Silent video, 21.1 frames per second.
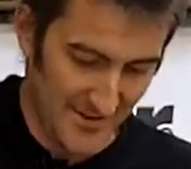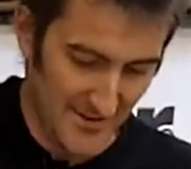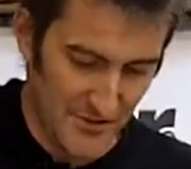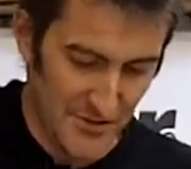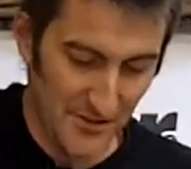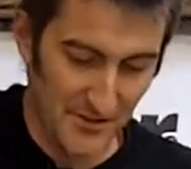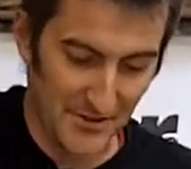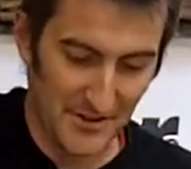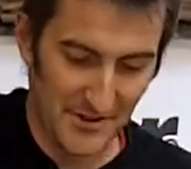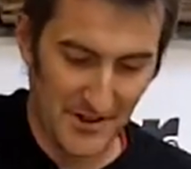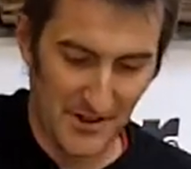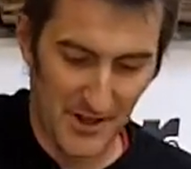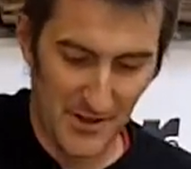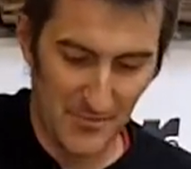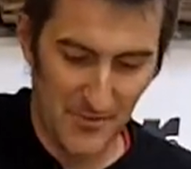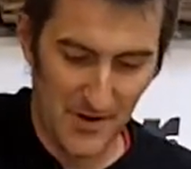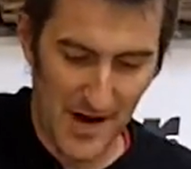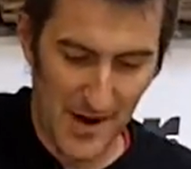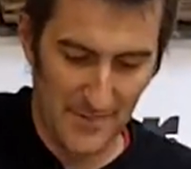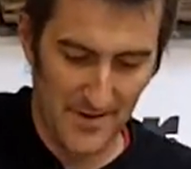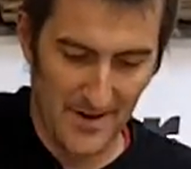
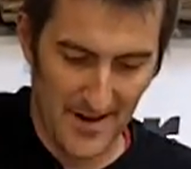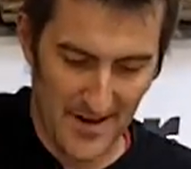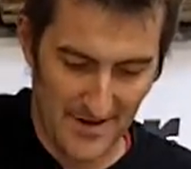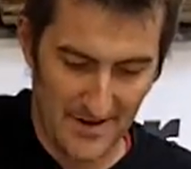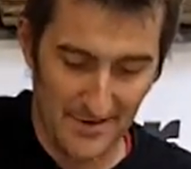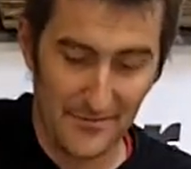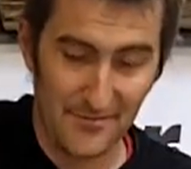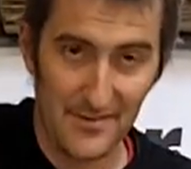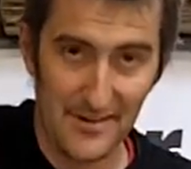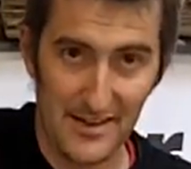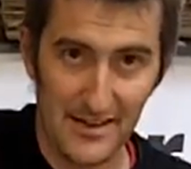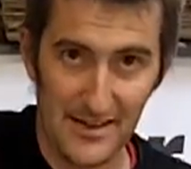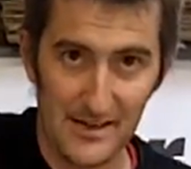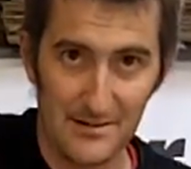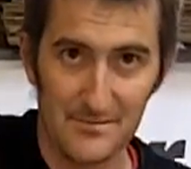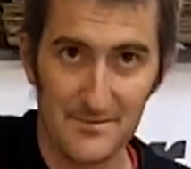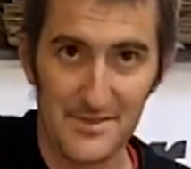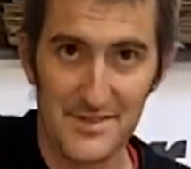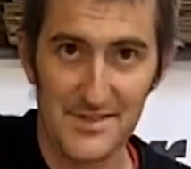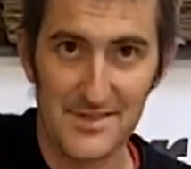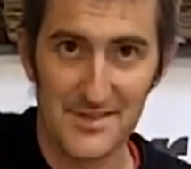CiloGear Propaganda
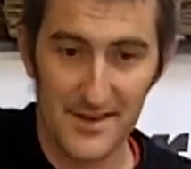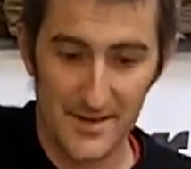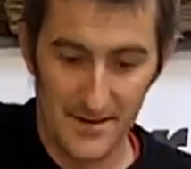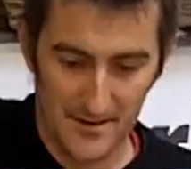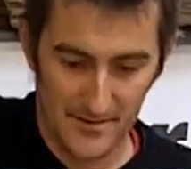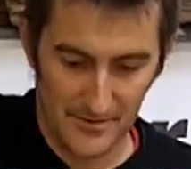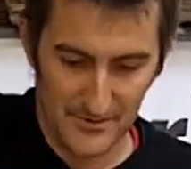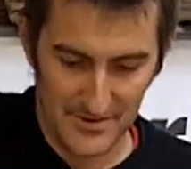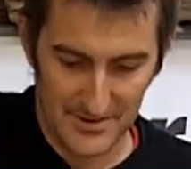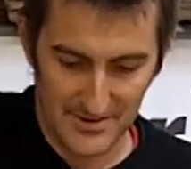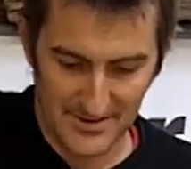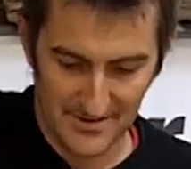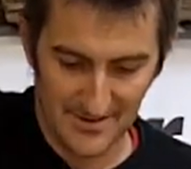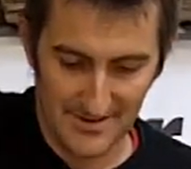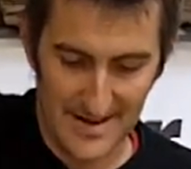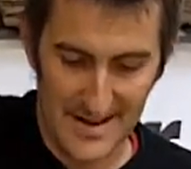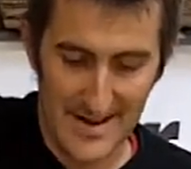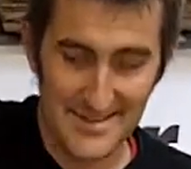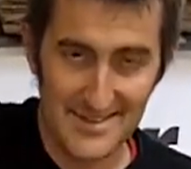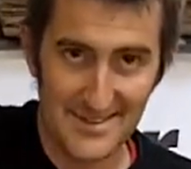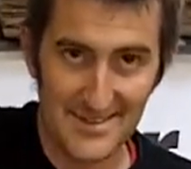Films. Was
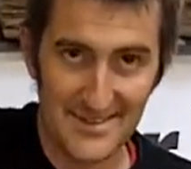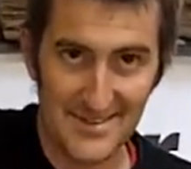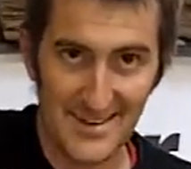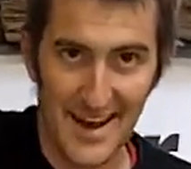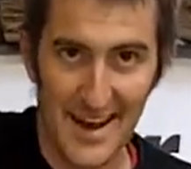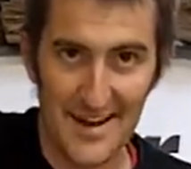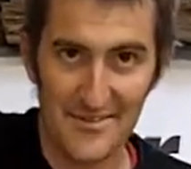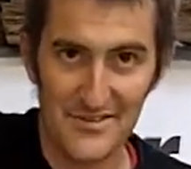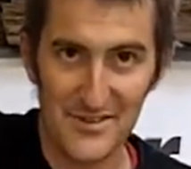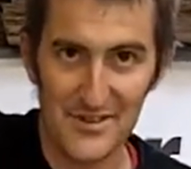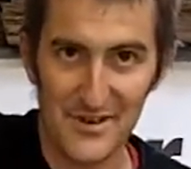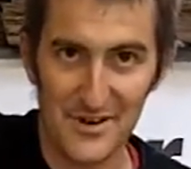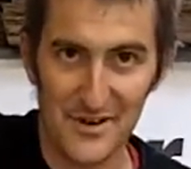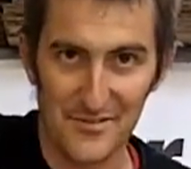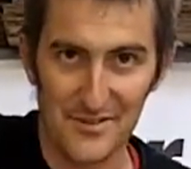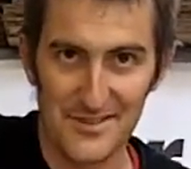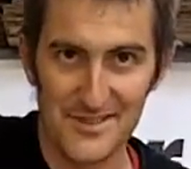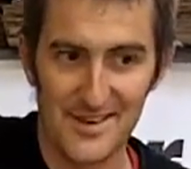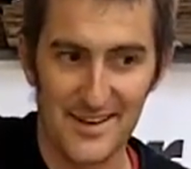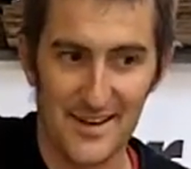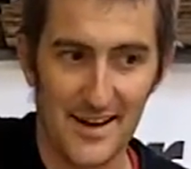glad to have you
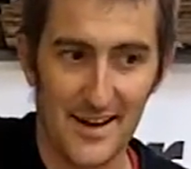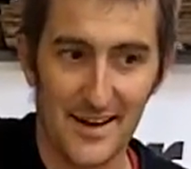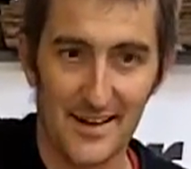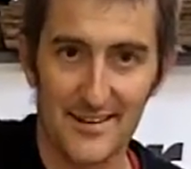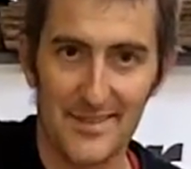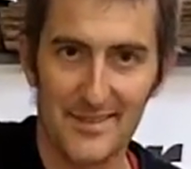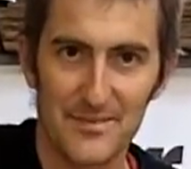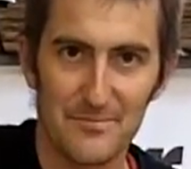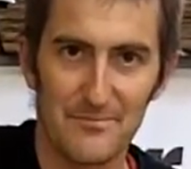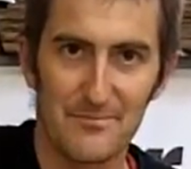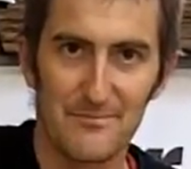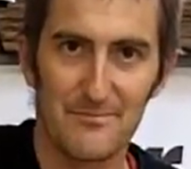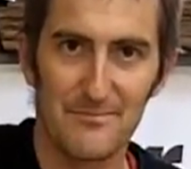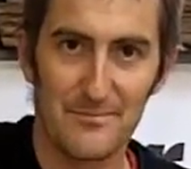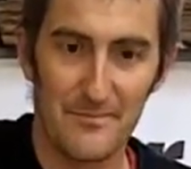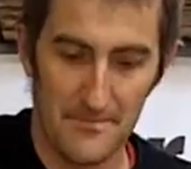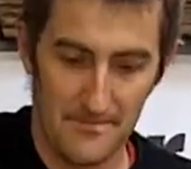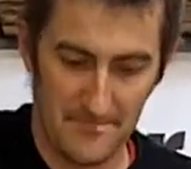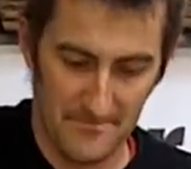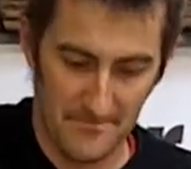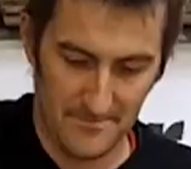over today.
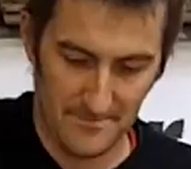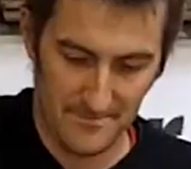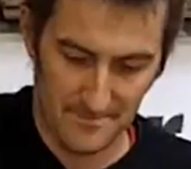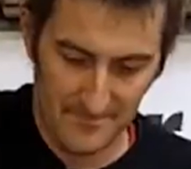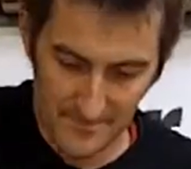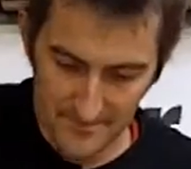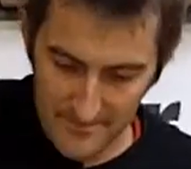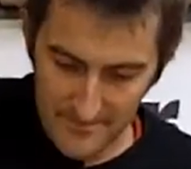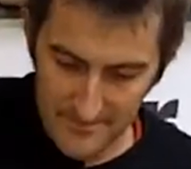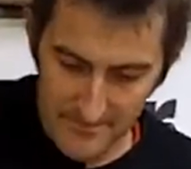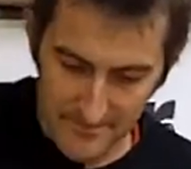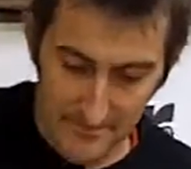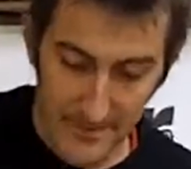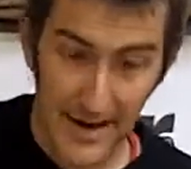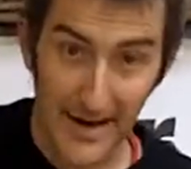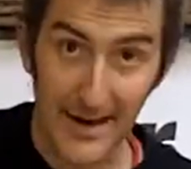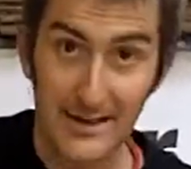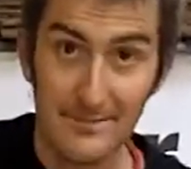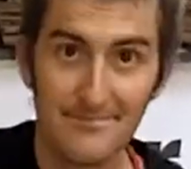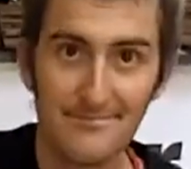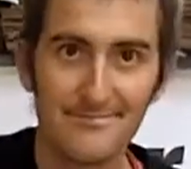
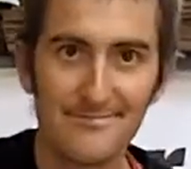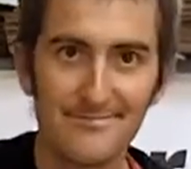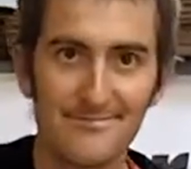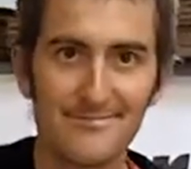Bye.